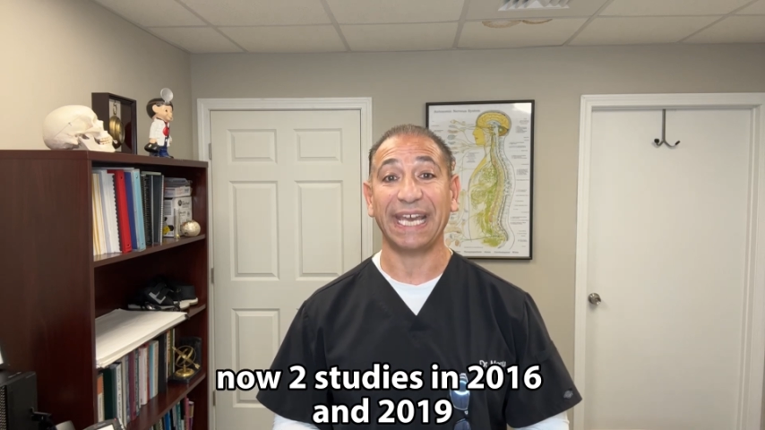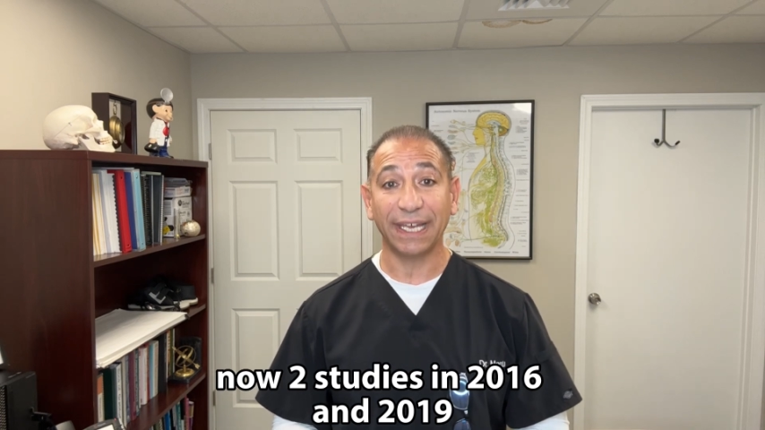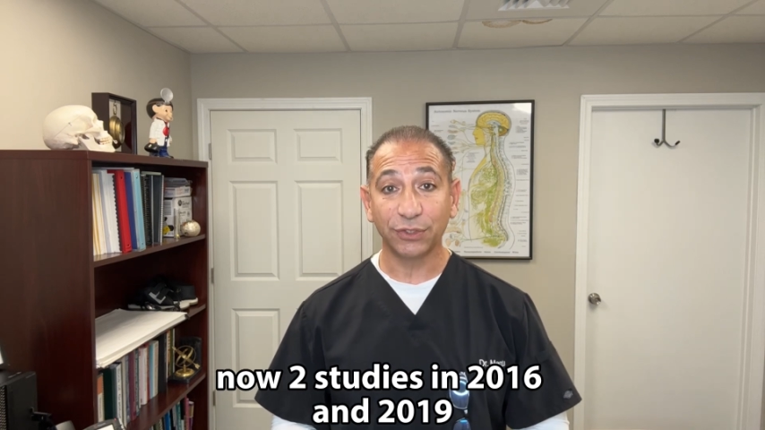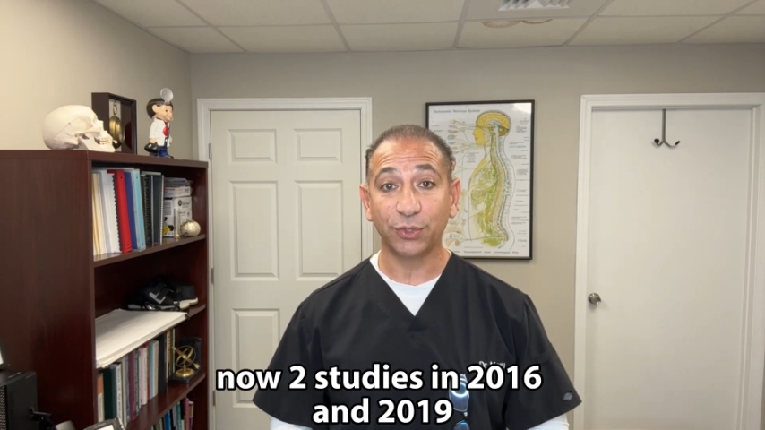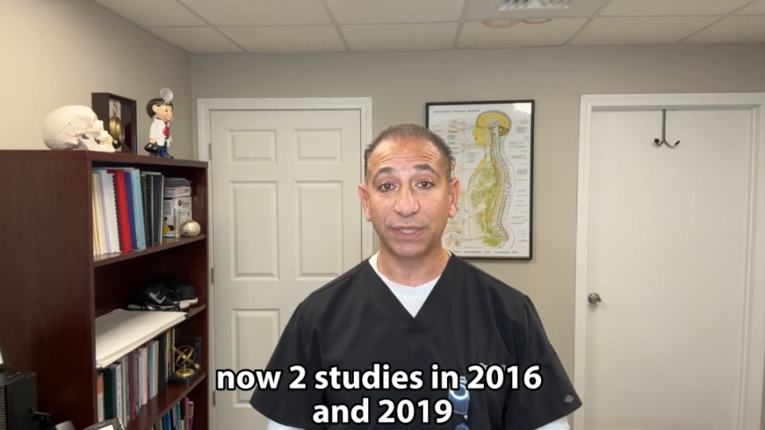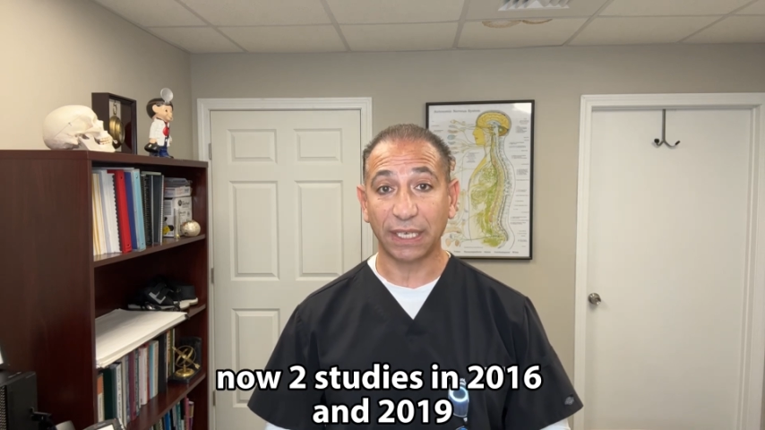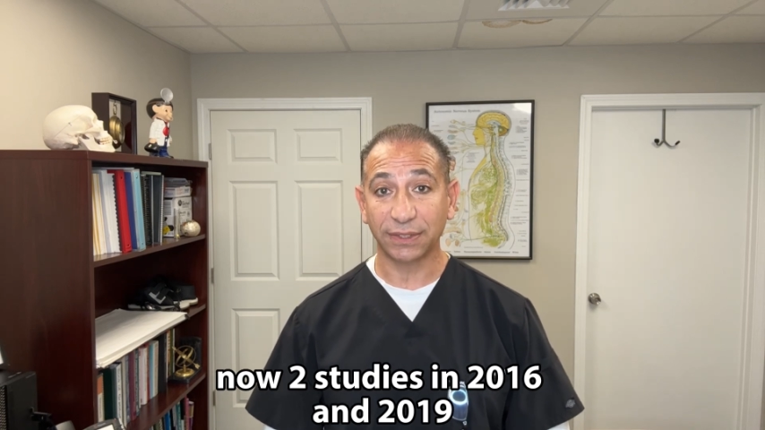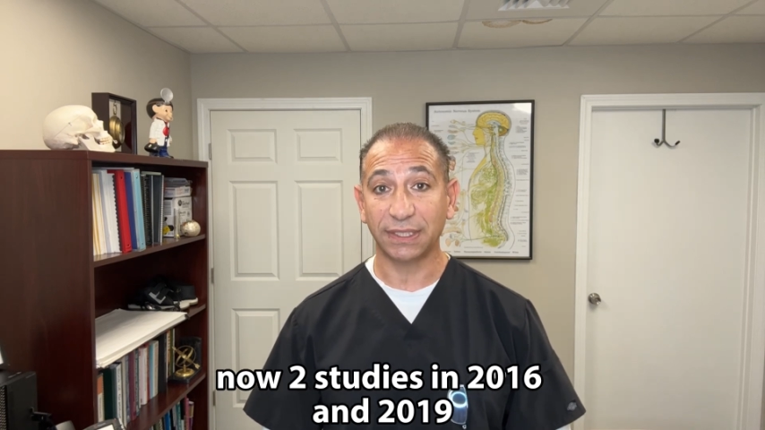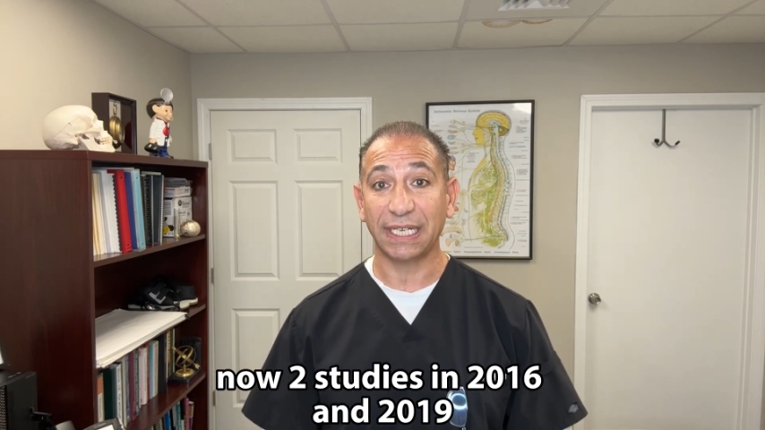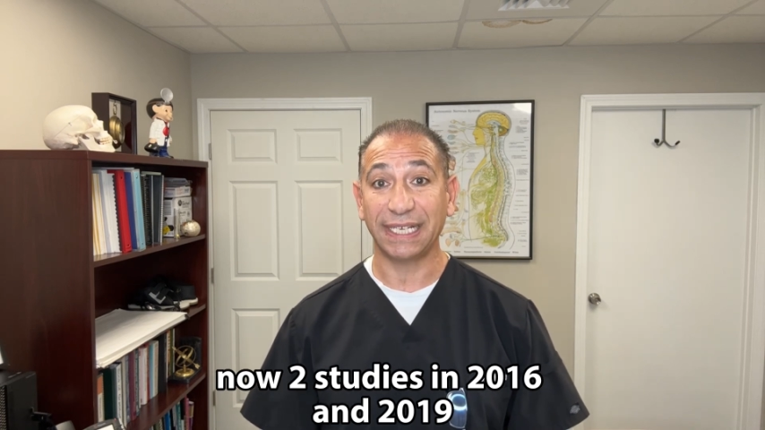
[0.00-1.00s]
and two
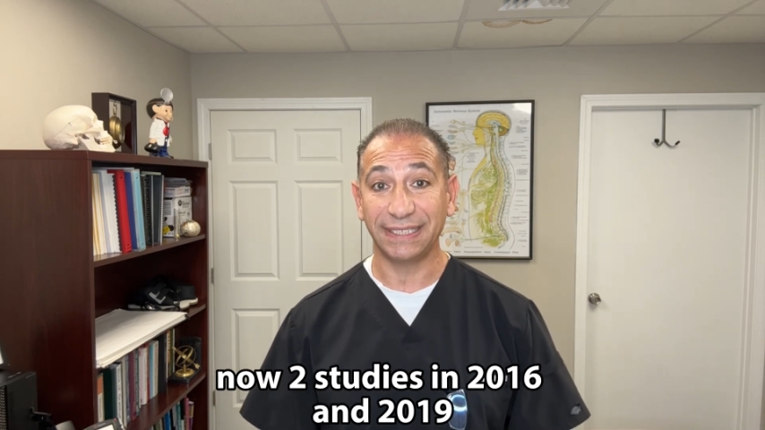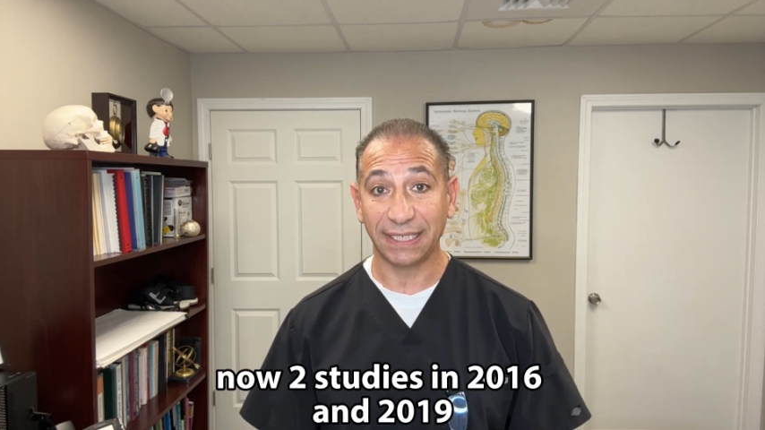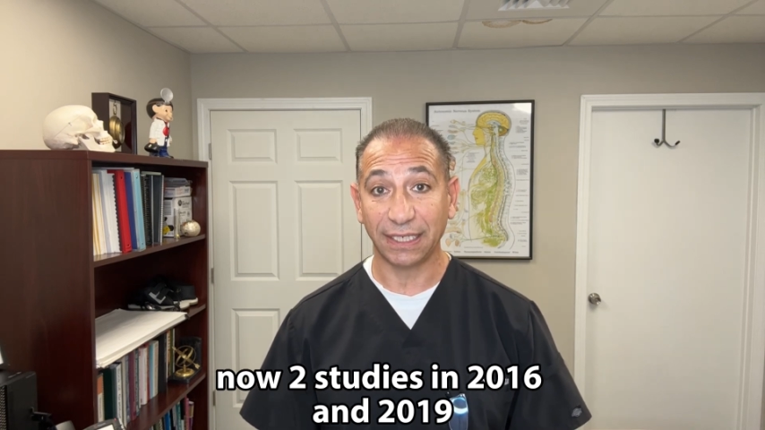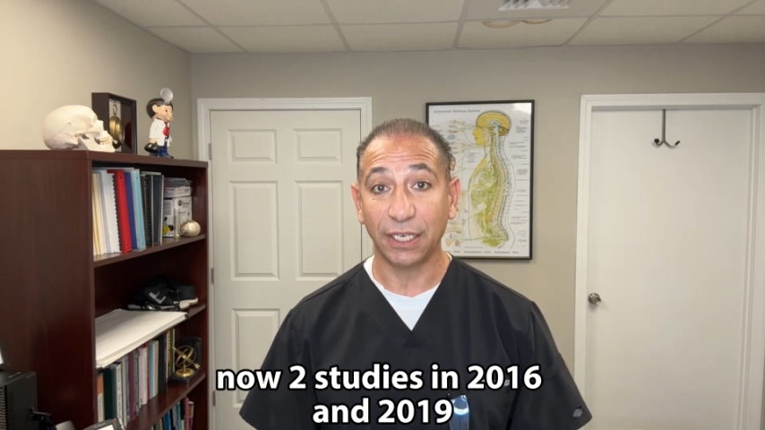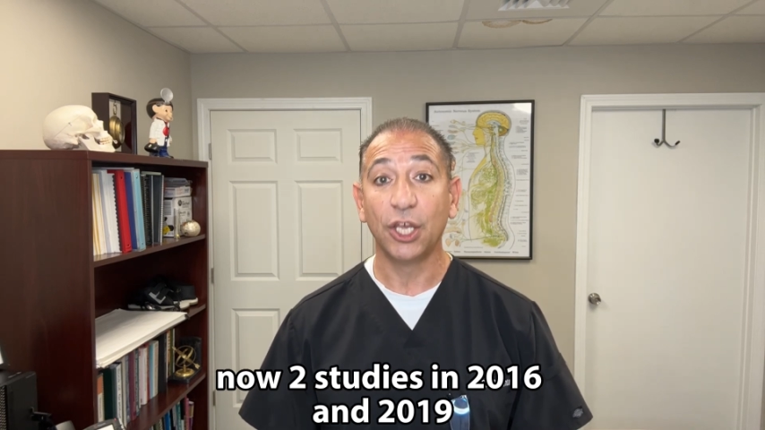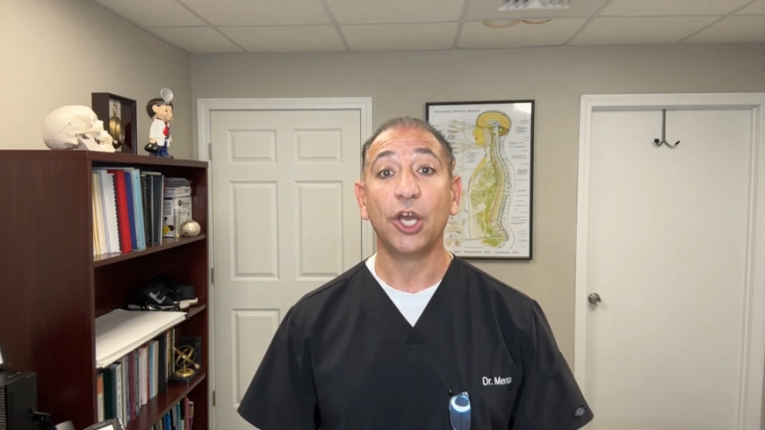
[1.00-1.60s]
thousand nineteen